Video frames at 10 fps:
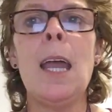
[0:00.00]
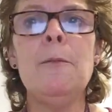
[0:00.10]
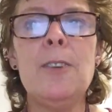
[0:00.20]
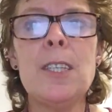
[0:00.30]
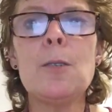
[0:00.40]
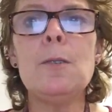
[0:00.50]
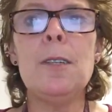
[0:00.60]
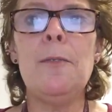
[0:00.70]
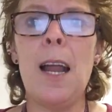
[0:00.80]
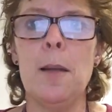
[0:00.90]
In physical
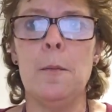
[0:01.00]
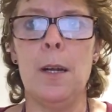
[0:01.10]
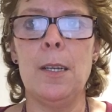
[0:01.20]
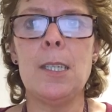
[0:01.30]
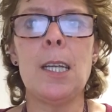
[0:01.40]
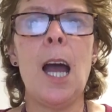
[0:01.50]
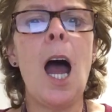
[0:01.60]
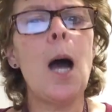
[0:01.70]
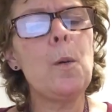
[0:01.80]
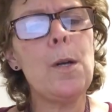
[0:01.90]
development,
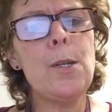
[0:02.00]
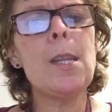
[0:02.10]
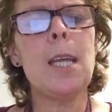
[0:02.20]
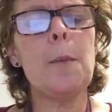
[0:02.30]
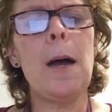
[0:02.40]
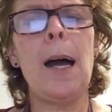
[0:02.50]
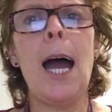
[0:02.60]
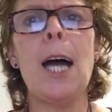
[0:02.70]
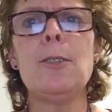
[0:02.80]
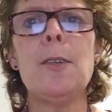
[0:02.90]
I want you to think about
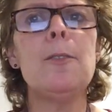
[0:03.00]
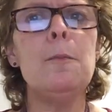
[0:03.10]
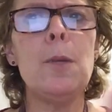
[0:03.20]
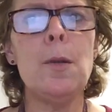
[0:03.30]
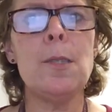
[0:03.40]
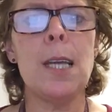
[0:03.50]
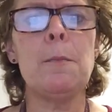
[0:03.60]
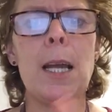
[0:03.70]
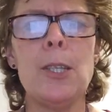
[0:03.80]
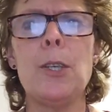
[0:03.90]
how different music
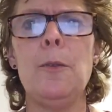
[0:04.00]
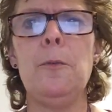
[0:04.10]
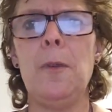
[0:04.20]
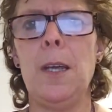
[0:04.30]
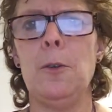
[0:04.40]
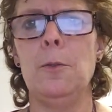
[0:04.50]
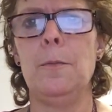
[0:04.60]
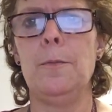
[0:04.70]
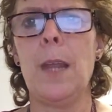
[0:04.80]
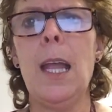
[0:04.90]
makes you feel.
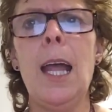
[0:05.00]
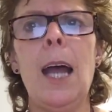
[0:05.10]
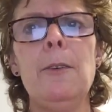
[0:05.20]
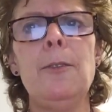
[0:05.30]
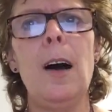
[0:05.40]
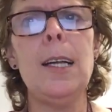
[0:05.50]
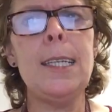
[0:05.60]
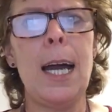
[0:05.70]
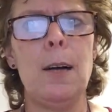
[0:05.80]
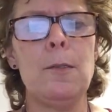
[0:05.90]

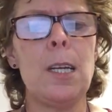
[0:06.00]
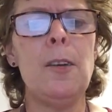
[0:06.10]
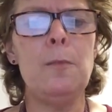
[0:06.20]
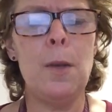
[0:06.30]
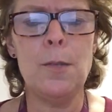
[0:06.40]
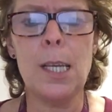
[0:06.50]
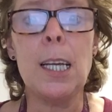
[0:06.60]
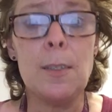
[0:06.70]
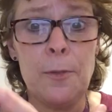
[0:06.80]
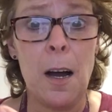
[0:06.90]
Find out if
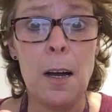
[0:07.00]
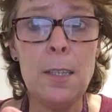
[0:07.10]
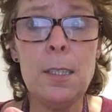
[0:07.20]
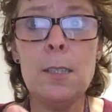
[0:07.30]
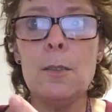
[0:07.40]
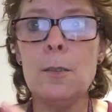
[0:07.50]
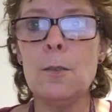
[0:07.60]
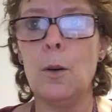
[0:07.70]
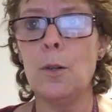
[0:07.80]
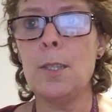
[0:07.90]
music is fast
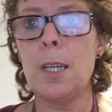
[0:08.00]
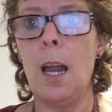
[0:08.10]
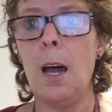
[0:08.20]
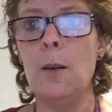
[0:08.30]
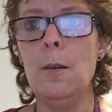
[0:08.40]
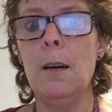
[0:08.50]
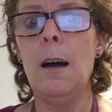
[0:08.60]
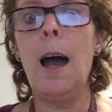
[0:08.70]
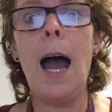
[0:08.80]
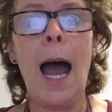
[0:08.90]
or slow,
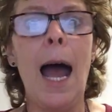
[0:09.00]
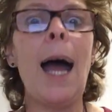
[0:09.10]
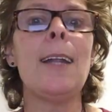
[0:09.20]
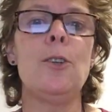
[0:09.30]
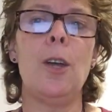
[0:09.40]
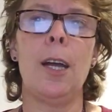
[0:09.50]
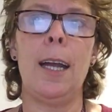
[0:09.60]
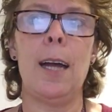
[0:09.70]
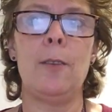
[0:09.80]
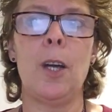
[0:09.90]
and you're going
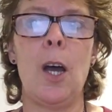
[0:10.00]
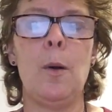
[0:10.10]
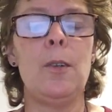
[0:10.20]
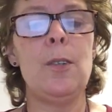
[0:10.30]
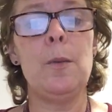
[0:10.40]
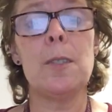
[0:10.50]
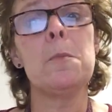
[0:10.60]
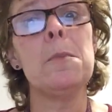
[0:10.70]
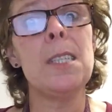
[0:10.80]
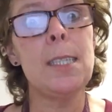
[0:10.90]
to have a go at doing
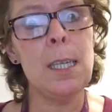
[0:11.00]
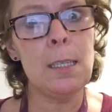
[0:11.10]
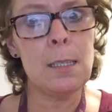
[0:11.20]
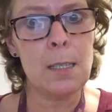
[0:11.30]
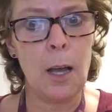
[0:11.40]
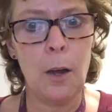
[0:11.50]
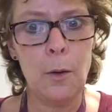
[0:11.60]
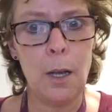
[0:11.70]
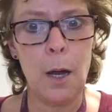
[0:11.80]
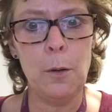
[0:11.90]
some disco
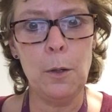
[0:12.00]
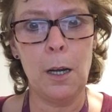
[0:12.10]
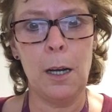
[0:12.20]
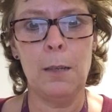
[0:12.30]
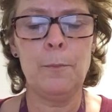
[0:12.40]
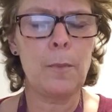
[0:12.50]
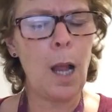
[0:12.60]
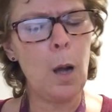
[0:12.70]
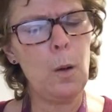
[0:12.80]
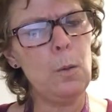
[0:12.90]
yoga.
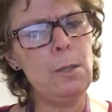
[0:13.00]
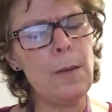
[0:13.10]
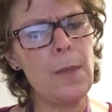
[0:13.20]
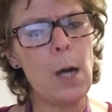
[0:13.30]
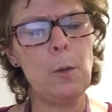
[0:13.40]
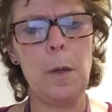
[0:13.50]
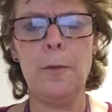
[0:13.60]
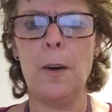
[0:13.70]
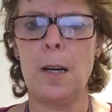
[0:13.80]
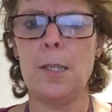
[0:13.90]
I wonder if that will be
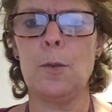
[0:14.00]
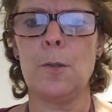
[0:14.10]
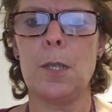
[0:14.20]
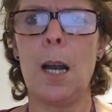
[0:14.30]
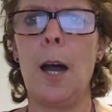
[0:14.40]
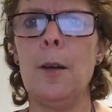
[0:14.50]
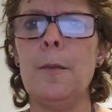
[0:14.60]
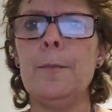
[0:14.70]
fast or slow.